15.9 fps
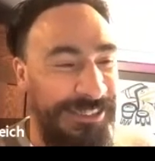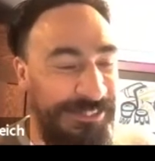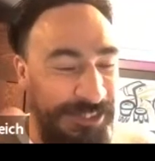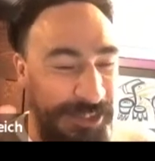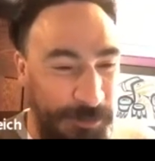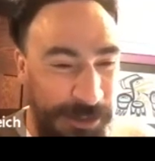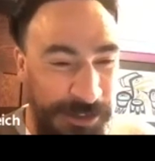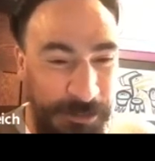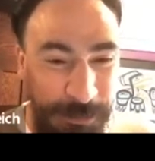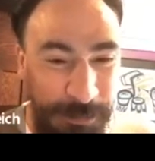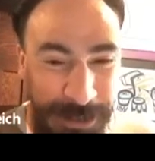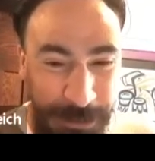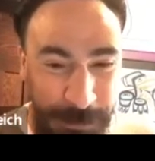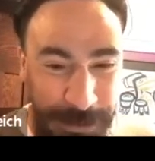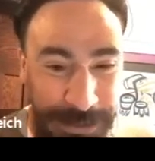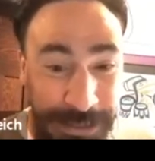And she wants
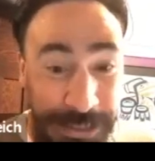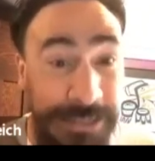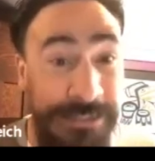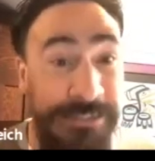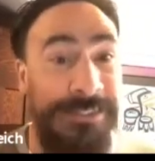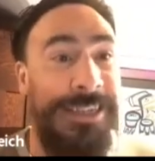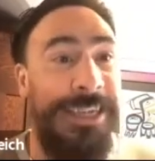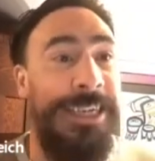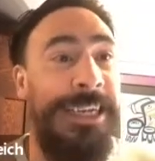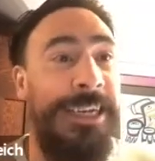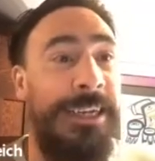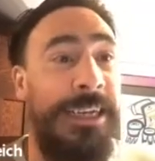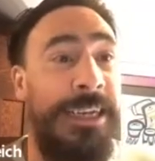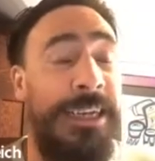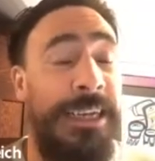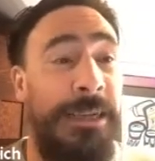me to be
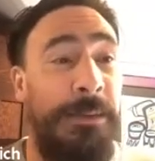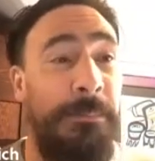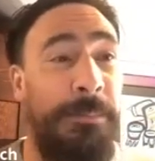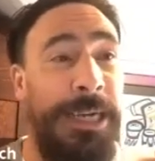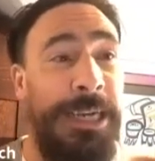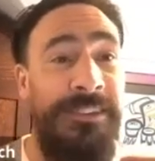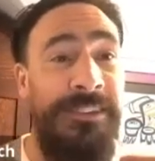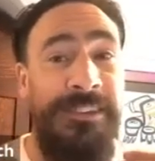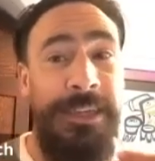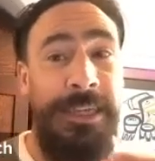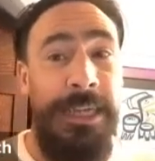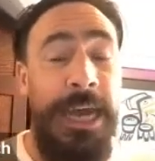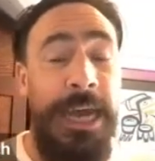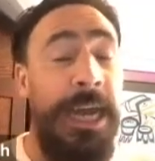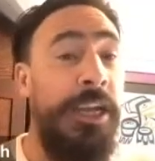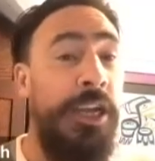excited, but it's
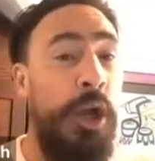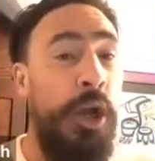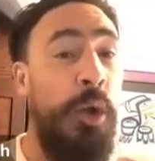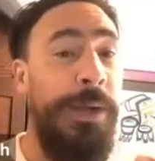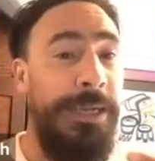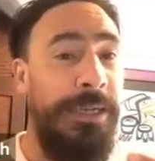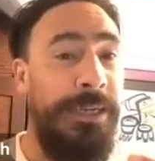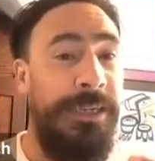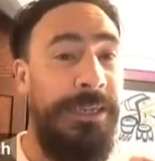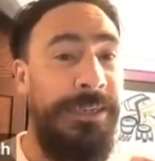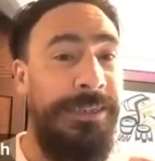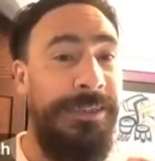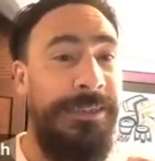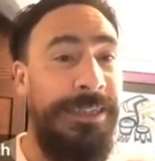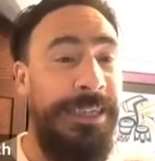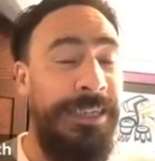an unknown
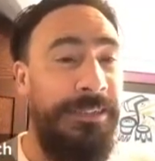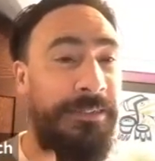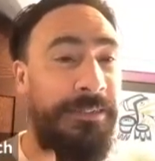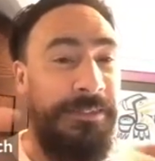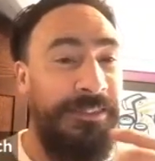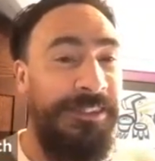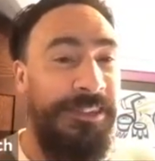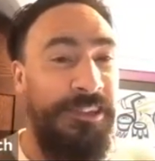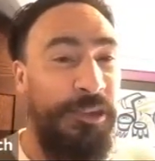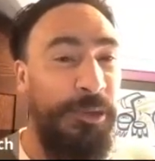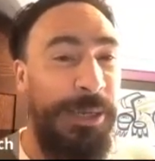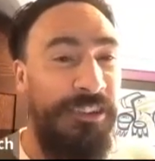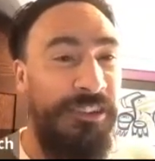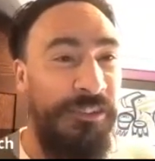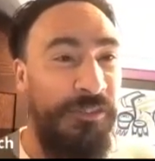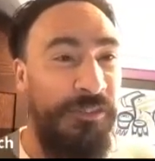mm-hmm.
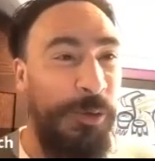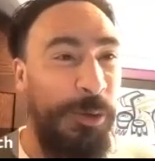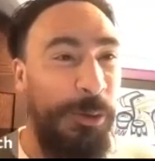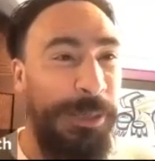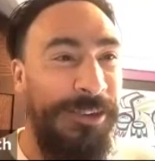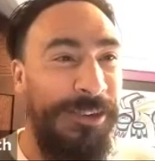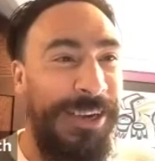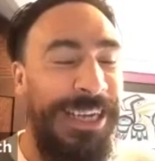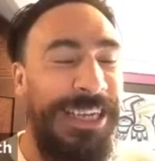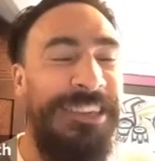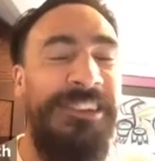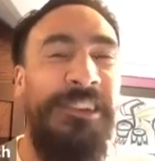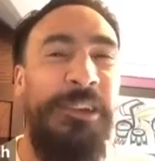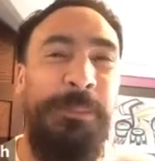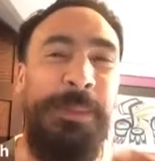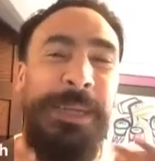situation for me, right?
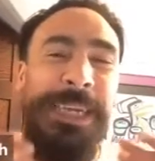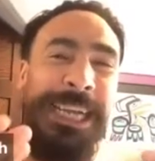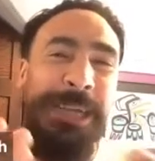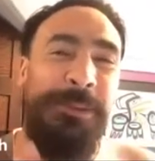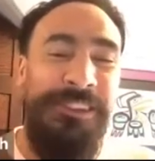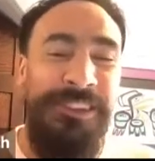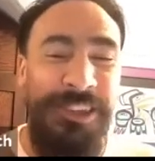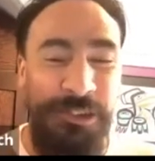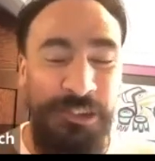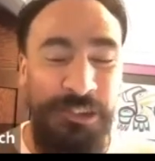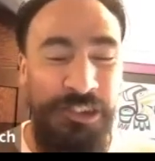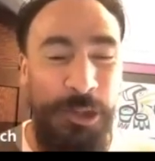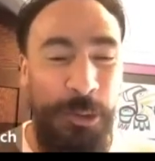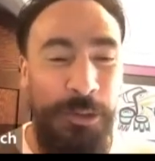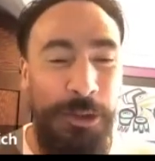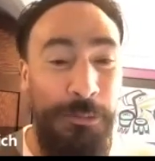So being able to
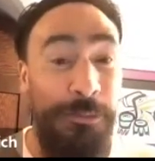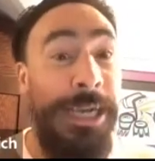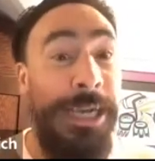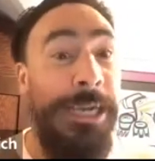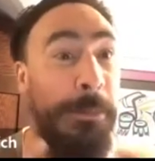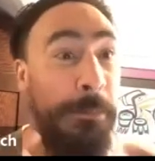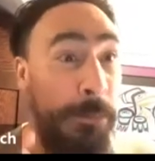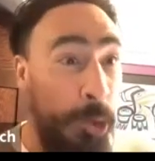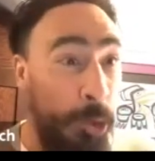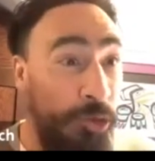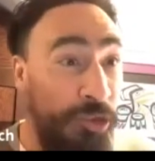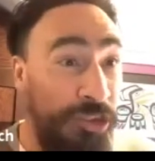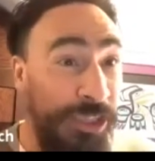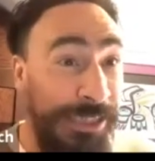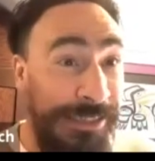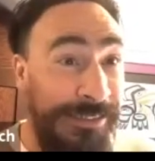show the right
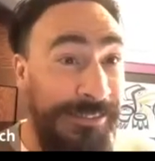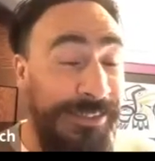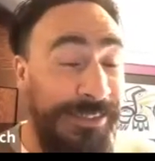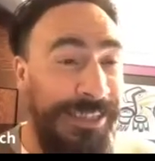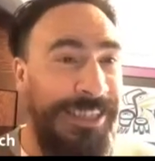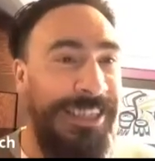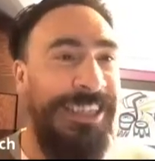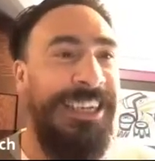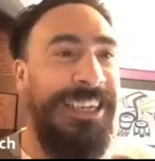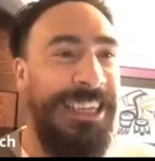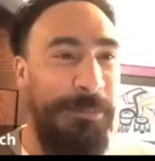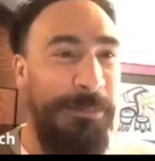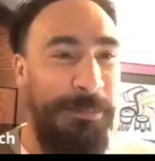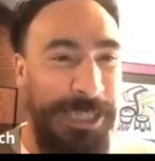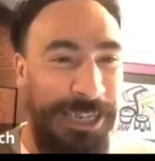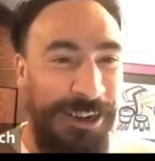emotions
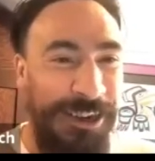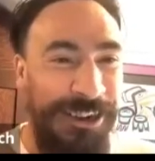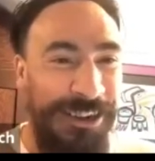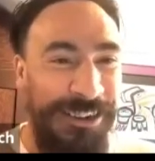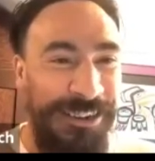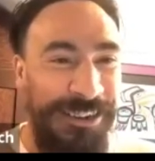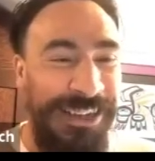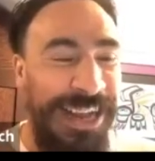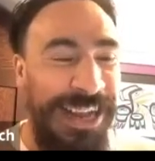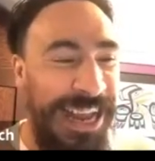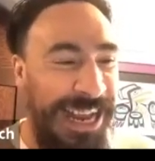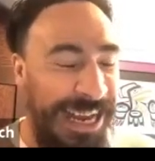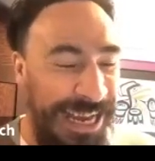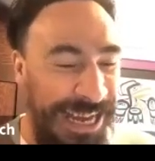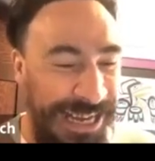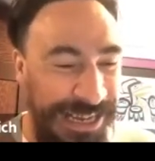can be hard
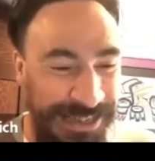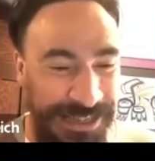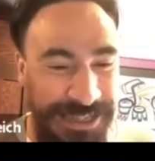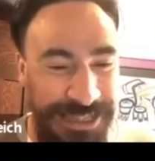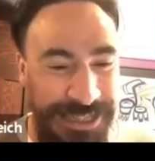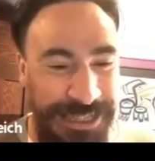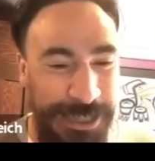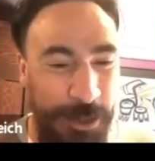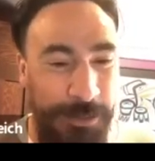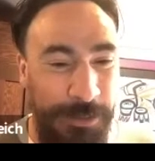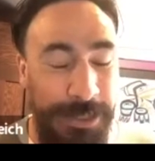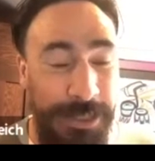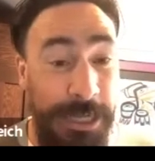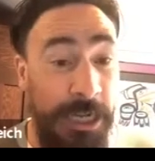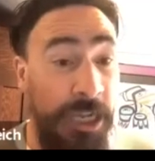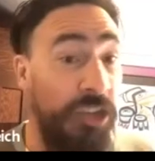and you know
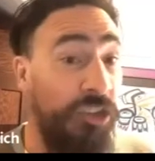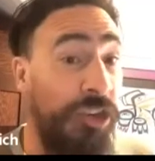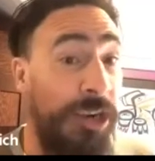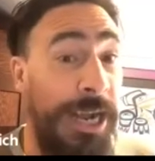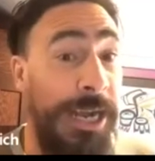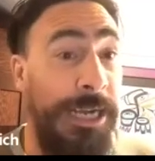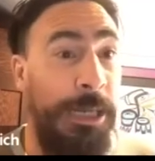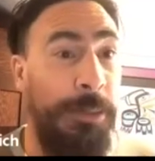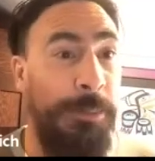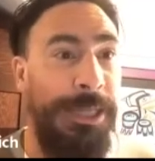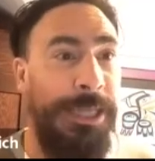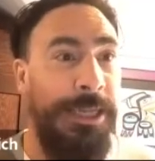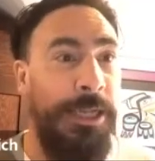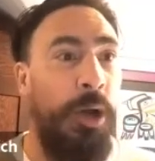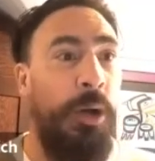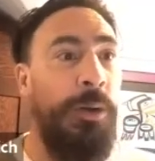and then i'll try and i'll be
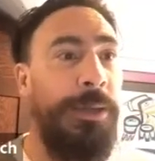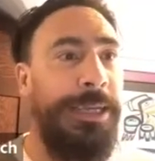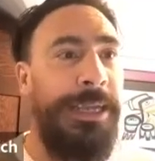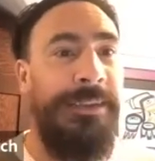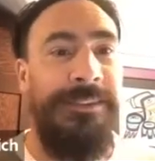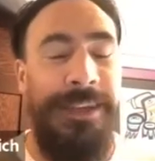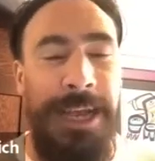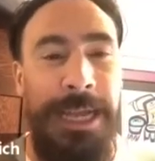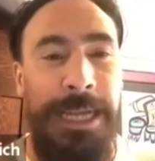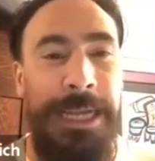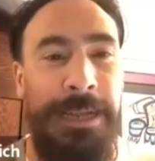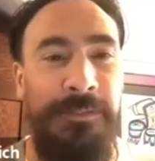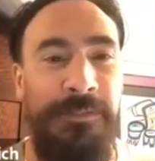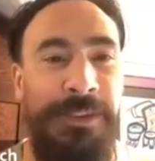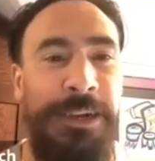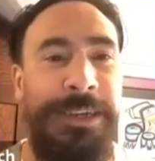like oh yes i
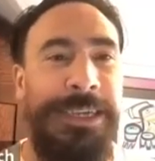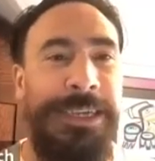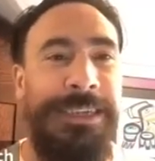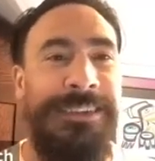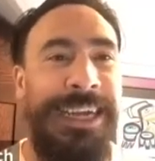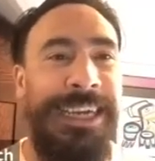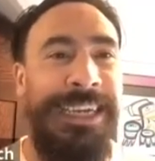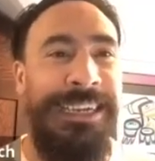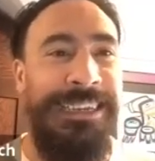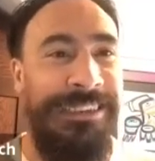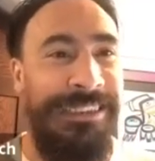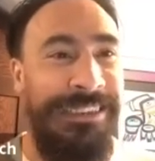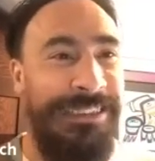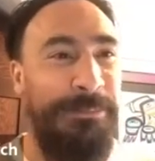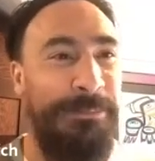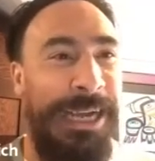am very excited
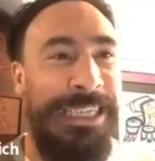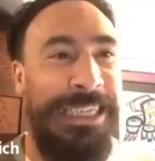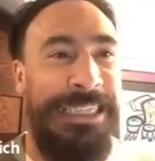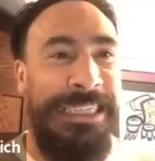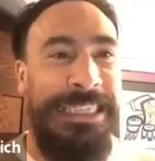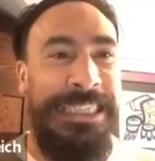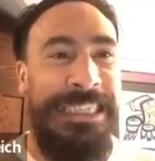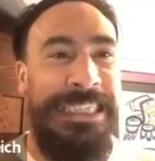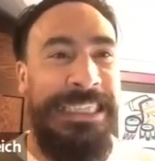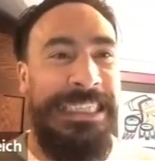smile